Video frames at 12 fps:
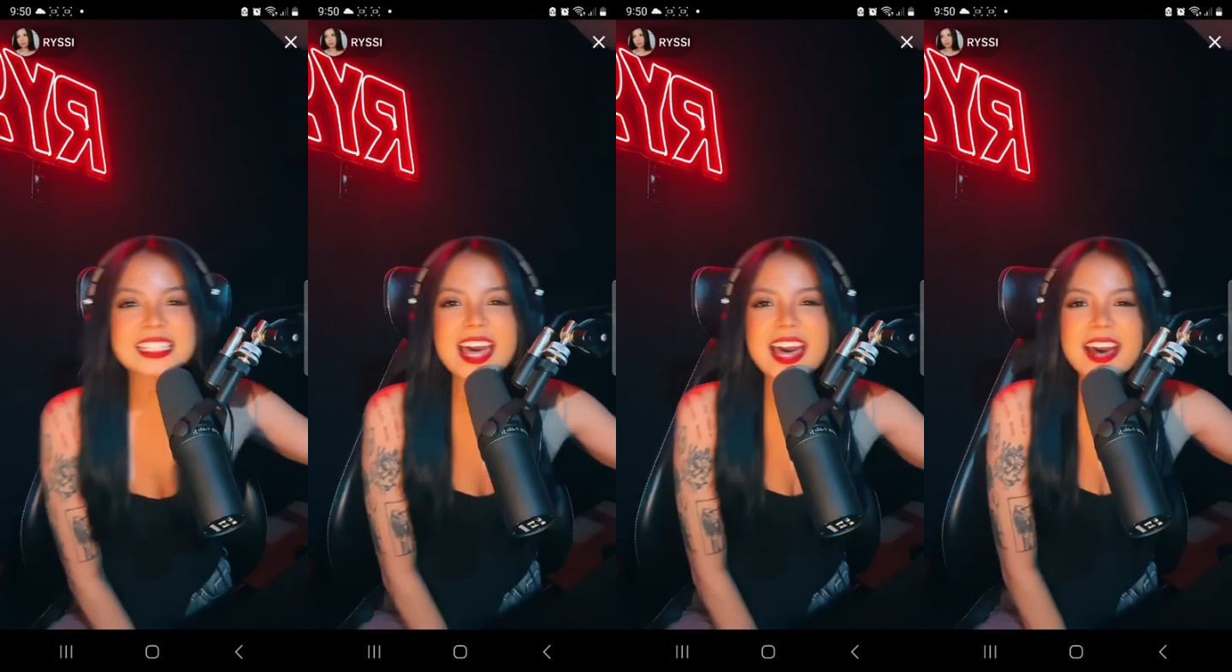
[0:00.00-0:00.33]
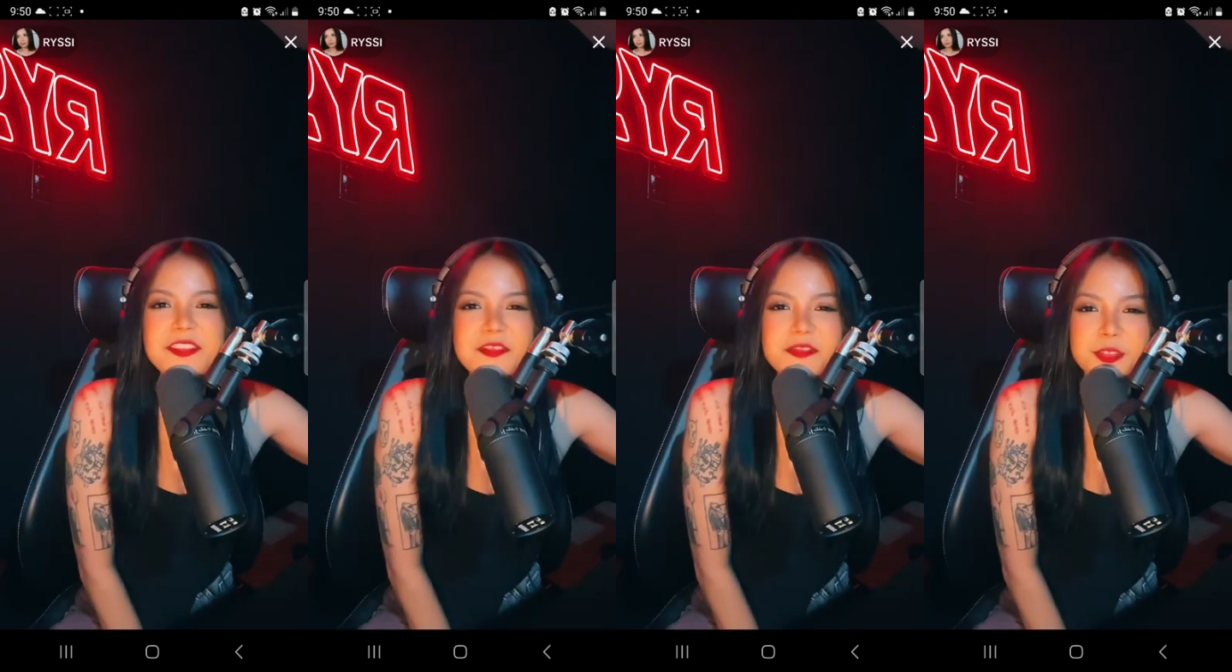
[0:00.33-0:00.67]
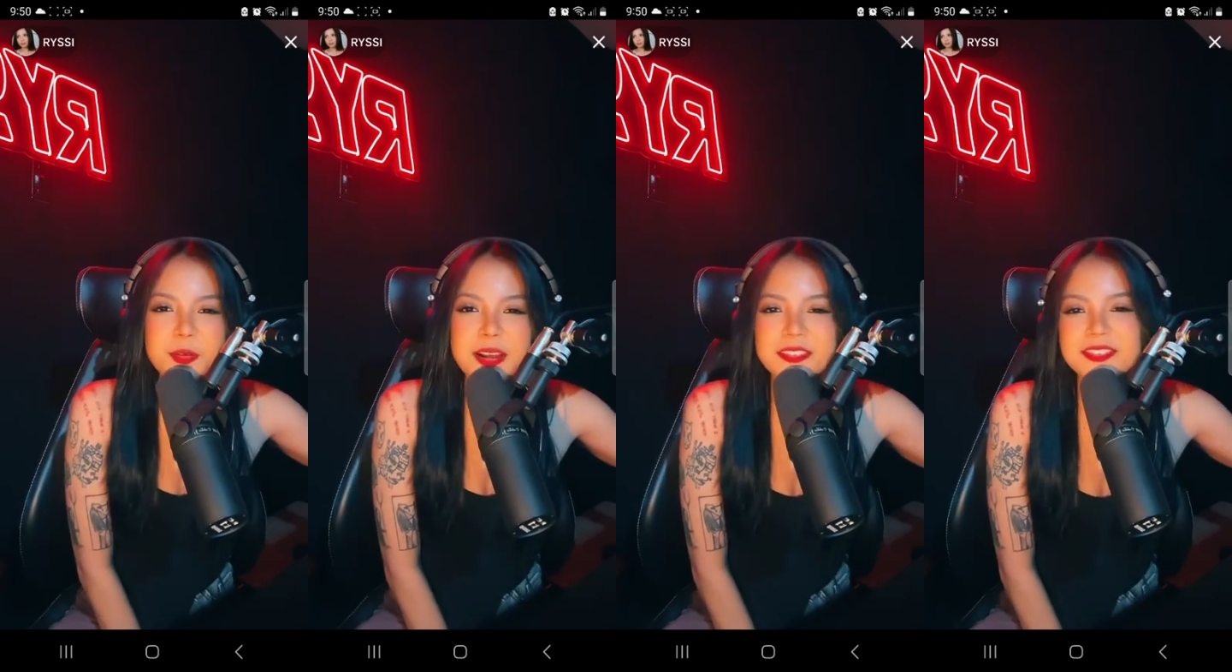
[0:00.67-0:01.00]

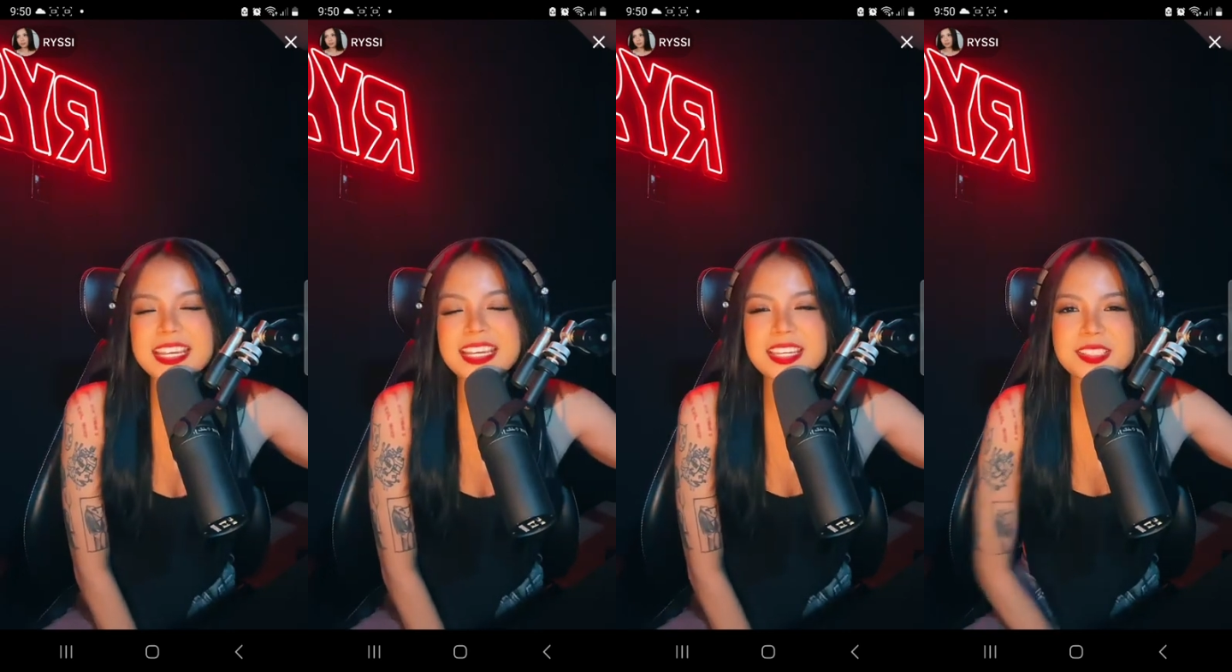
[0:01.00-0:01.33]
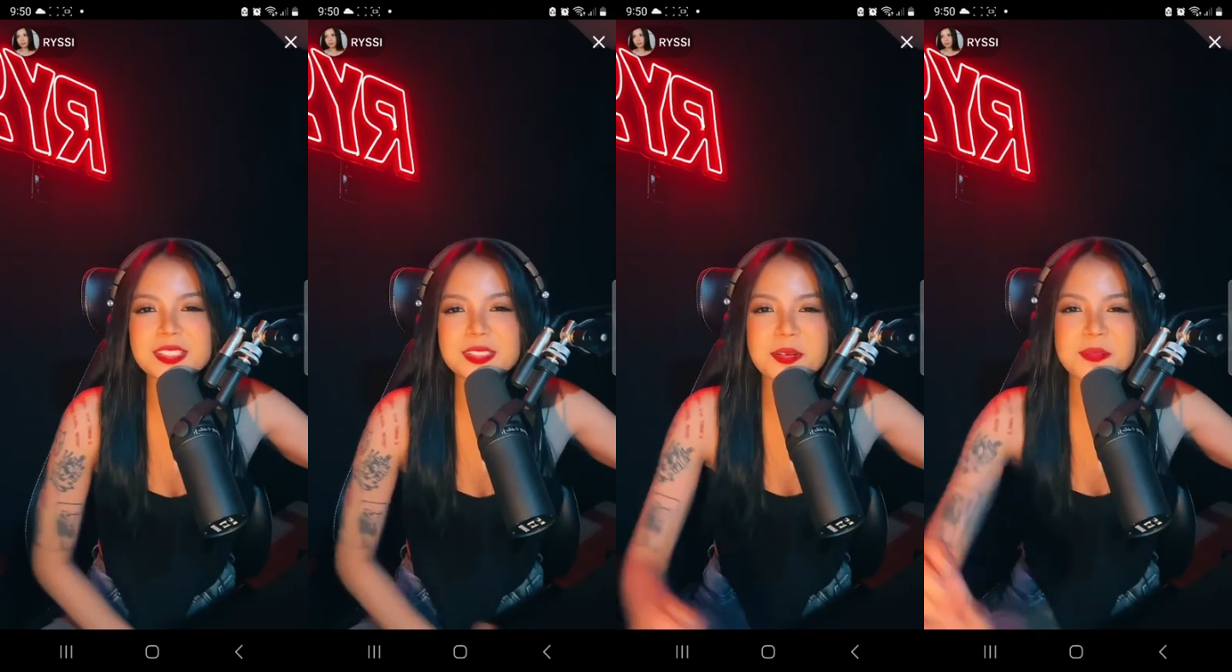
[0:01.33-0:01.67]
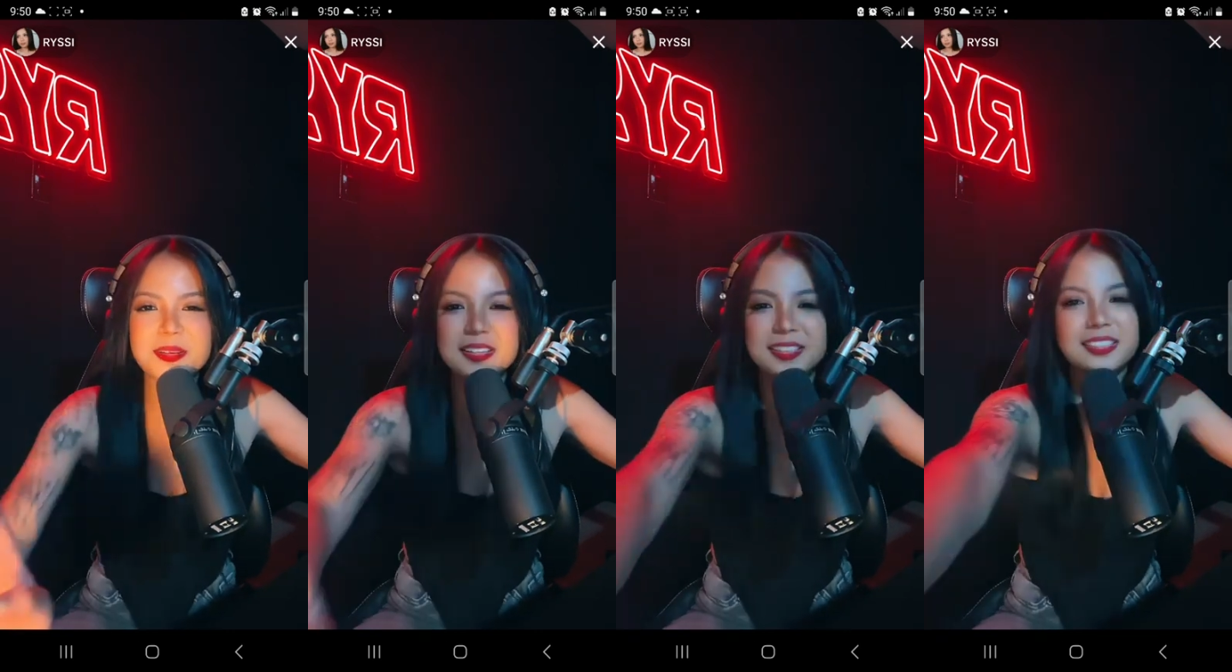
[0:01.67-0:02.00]
Steph, 12, thank you
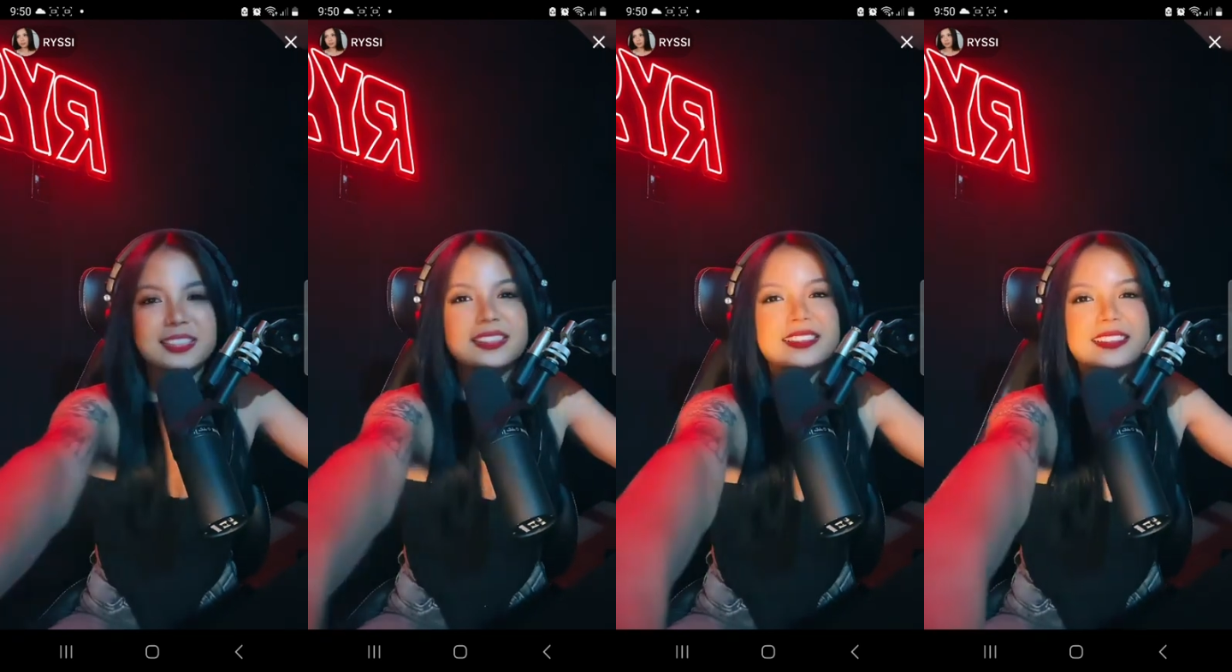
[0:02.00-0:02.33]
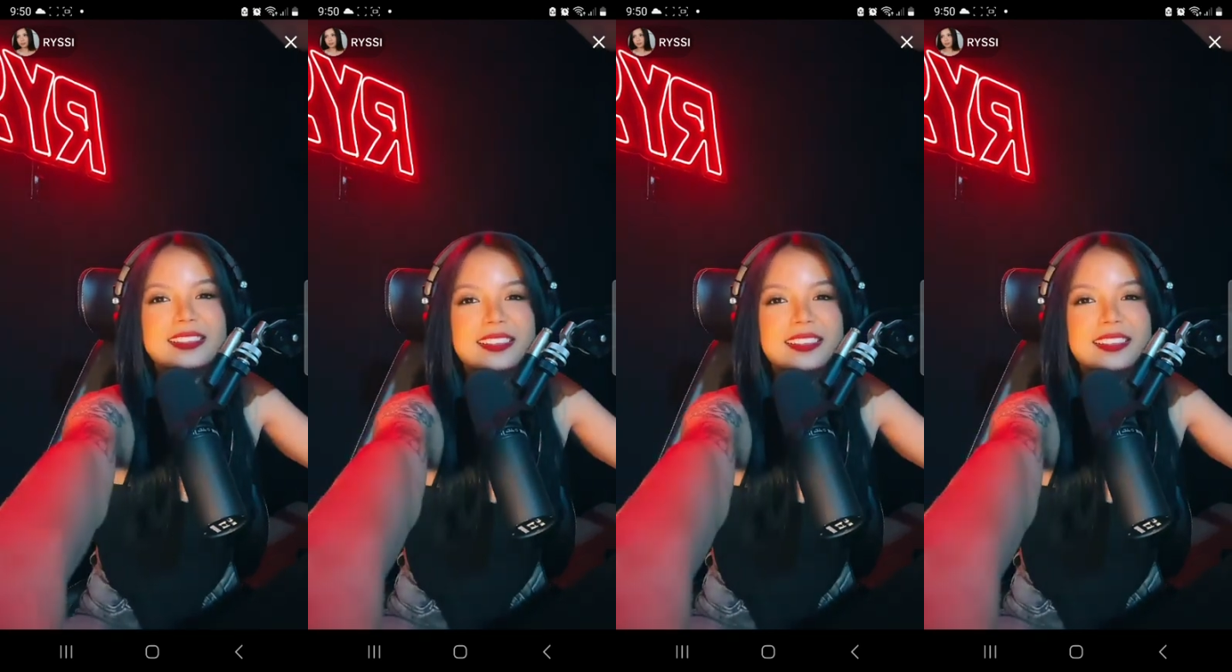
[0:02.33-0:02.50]
so much.